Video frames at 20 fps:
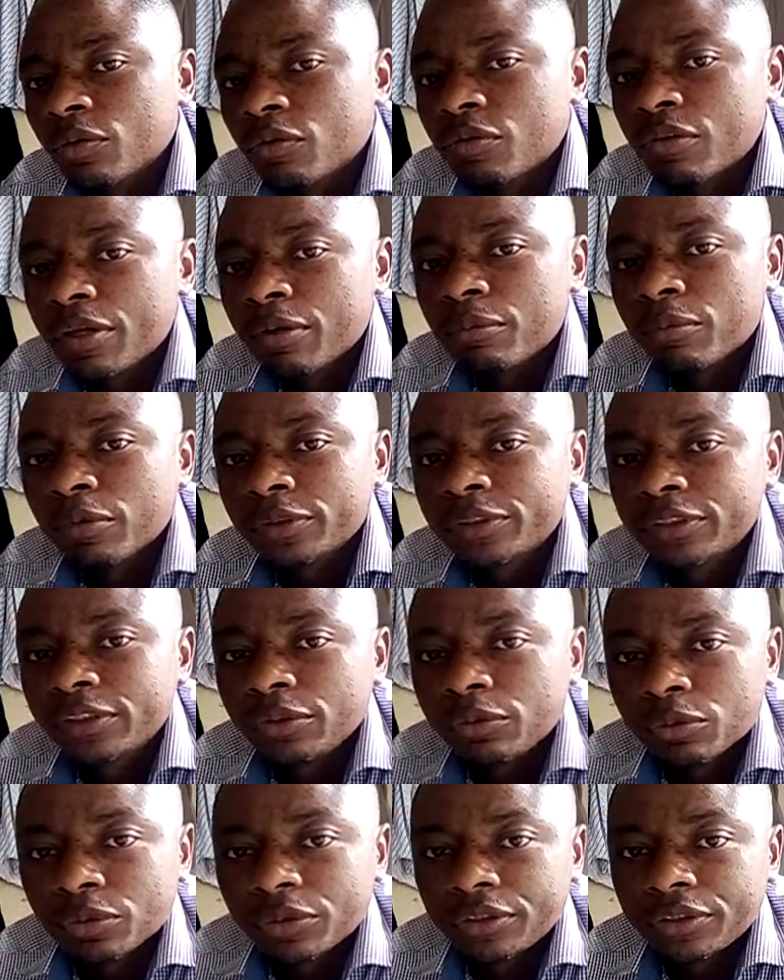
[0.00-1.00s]
the most
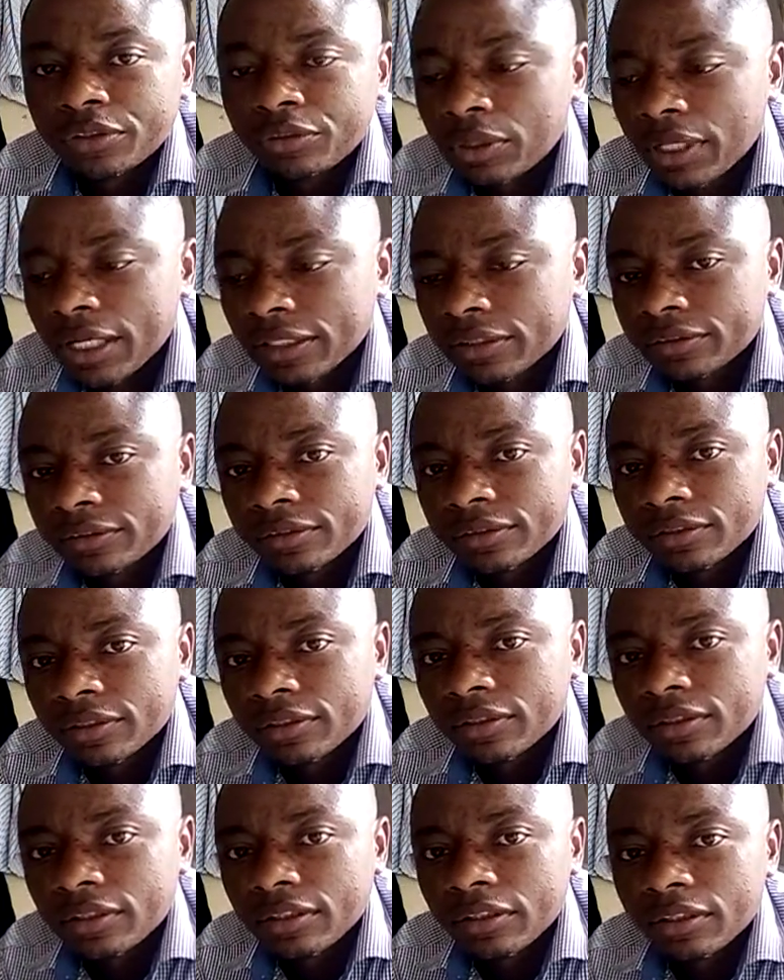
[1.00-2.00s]
used drugs.
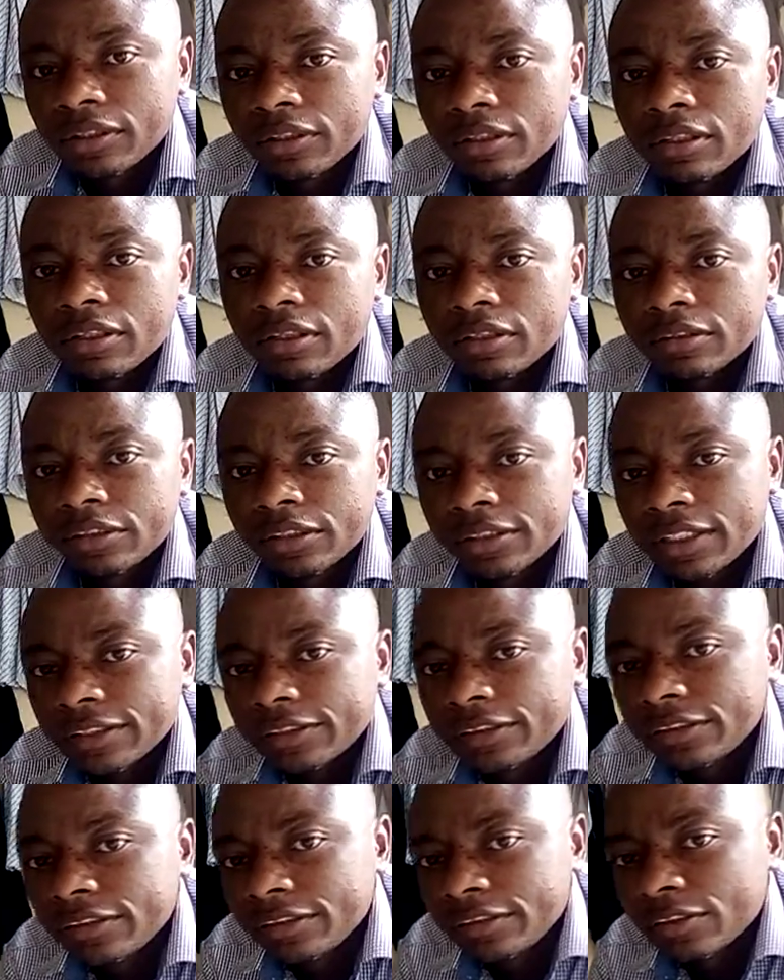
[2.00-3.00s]

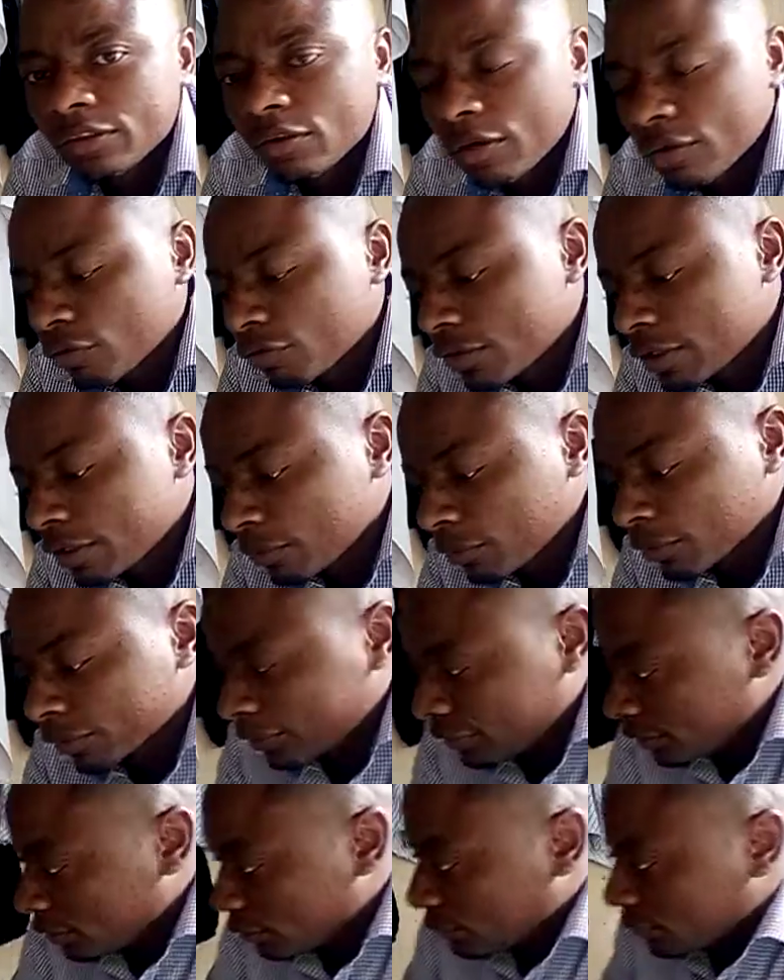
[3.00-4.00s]
Cystatin is one of the
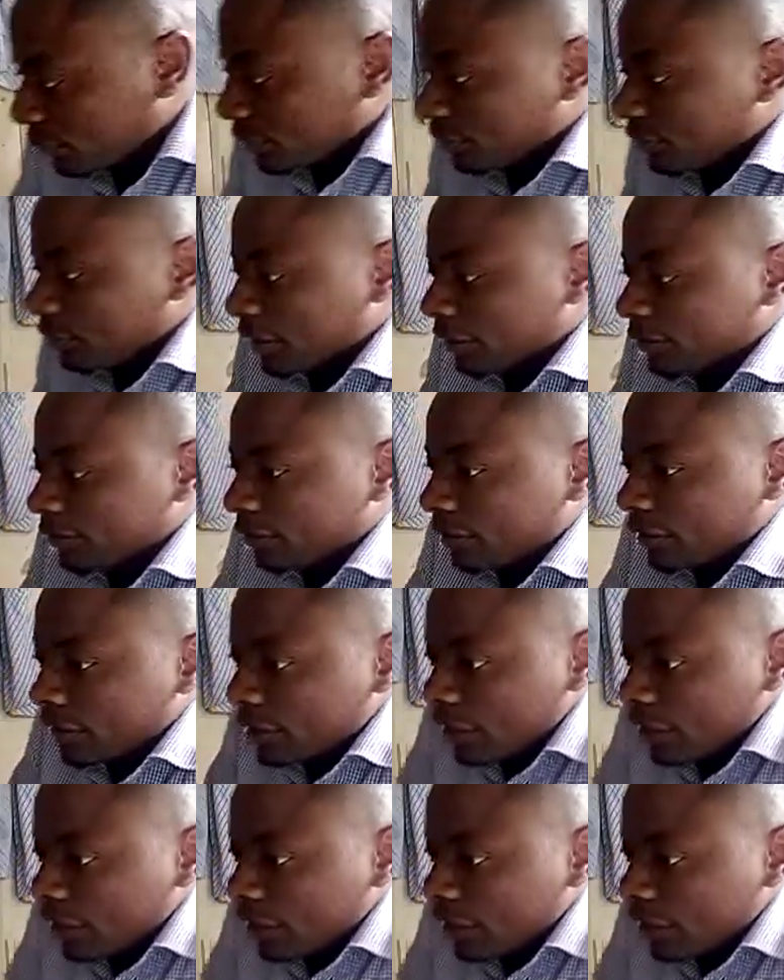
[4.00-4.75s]
most used drugs.